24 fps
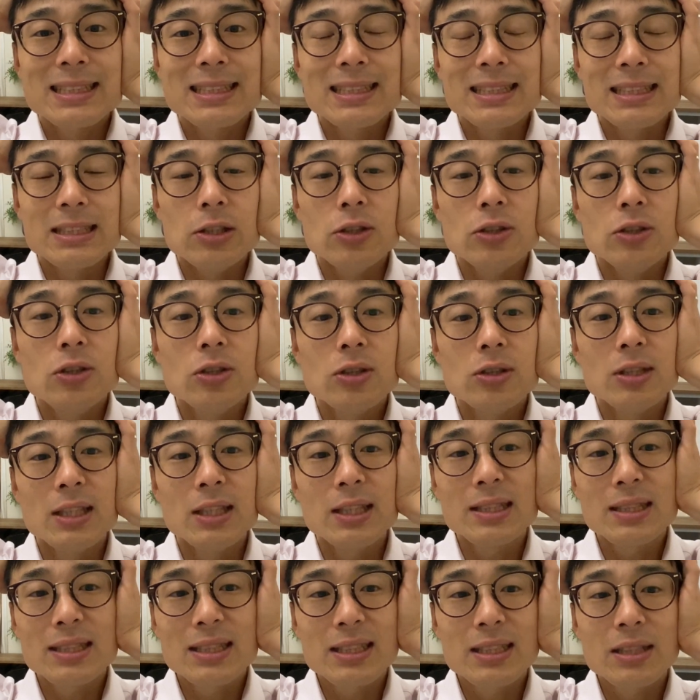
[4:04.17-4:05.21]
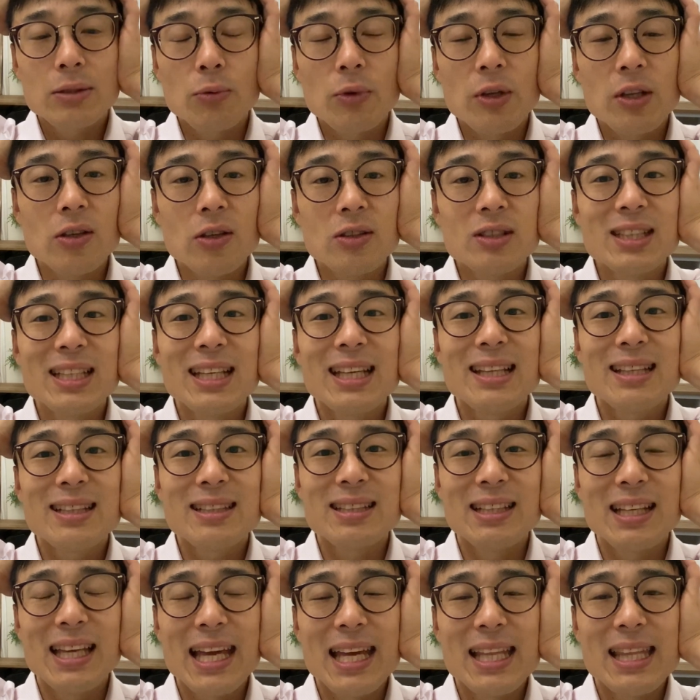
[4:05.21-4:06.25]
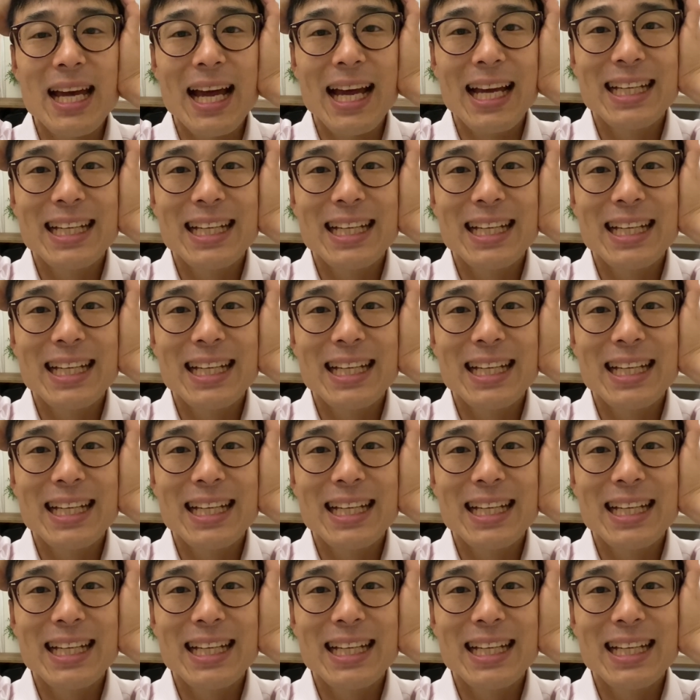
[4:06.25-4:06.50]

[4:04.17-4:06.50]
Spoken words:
You do this with your teeth together.